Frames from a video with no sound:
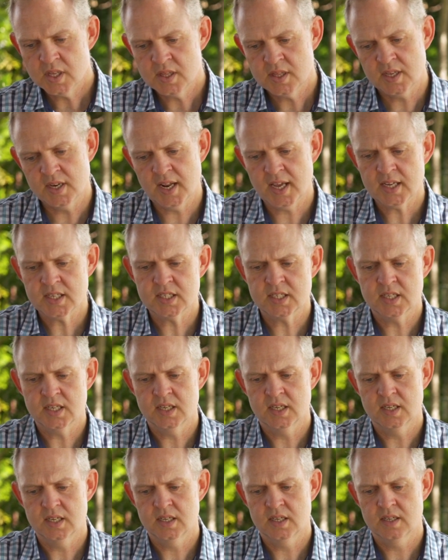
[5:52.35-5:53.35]
The
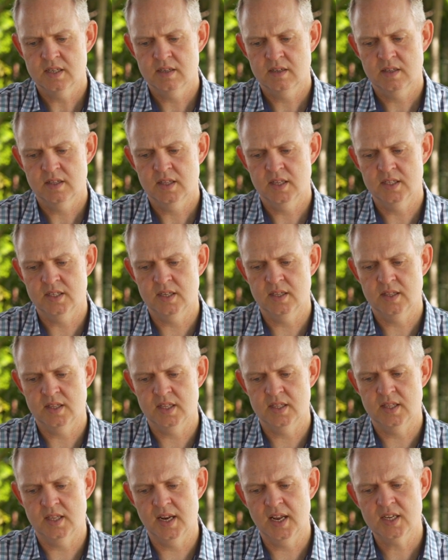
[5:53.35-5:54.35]
next
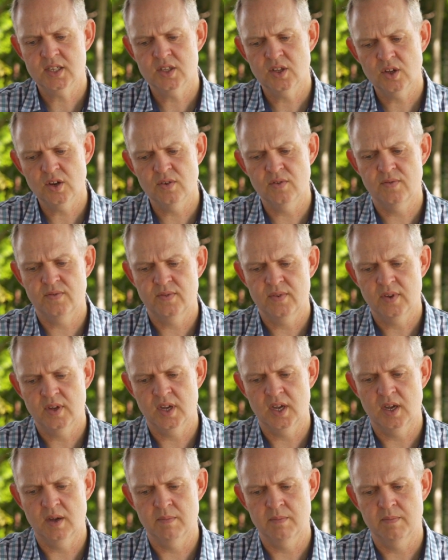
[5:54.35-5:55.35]
lot of
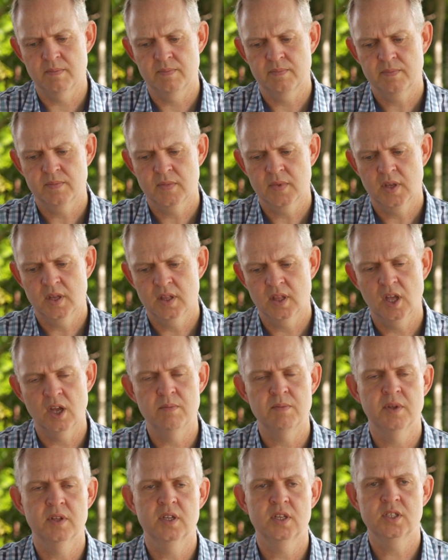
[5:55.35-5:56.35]

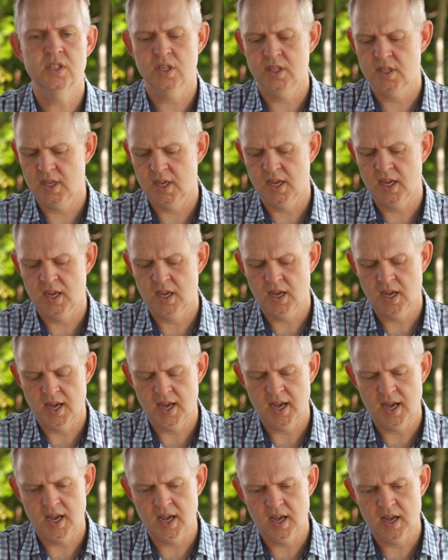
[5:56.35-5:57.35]
liabilities on there
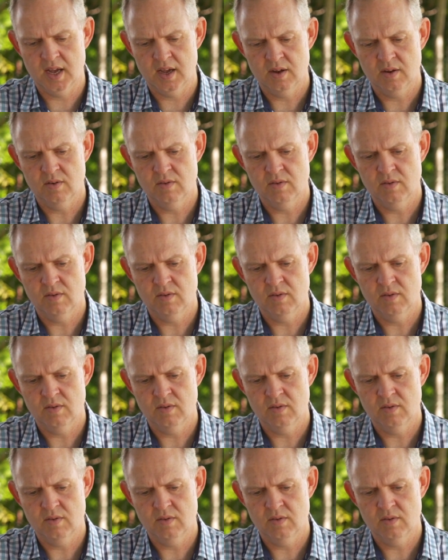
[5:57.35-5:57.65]
are